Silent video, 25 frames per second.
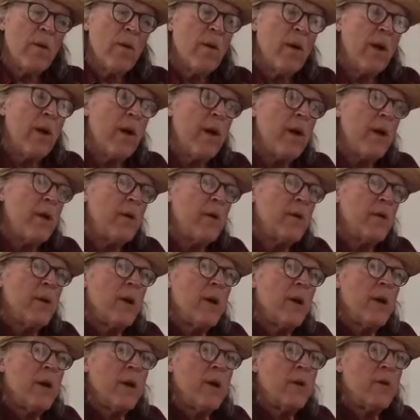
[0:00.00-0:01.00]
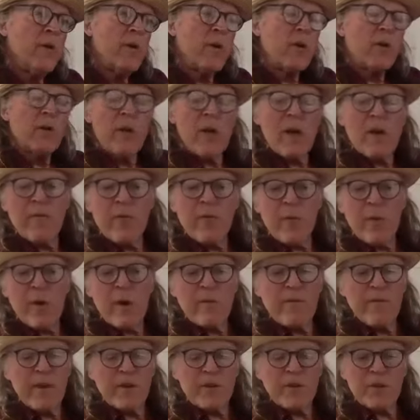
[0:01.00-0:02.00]
and uh, her
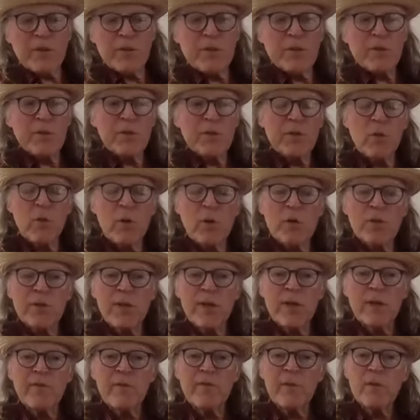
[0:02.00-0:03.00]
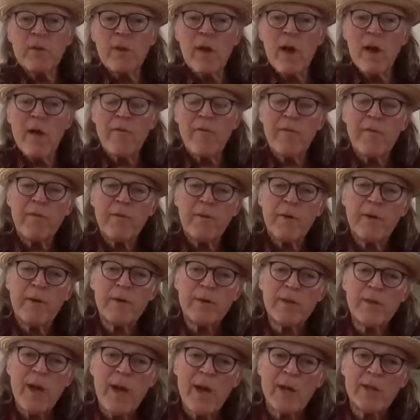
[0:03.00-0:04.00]
clairvoyant visions towards the end of her life
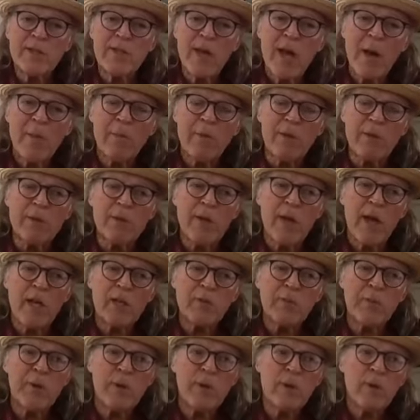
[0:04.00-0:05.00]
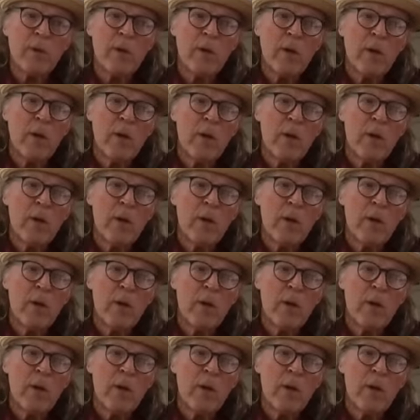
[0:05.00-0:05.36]
in Johns Hopkins Hospital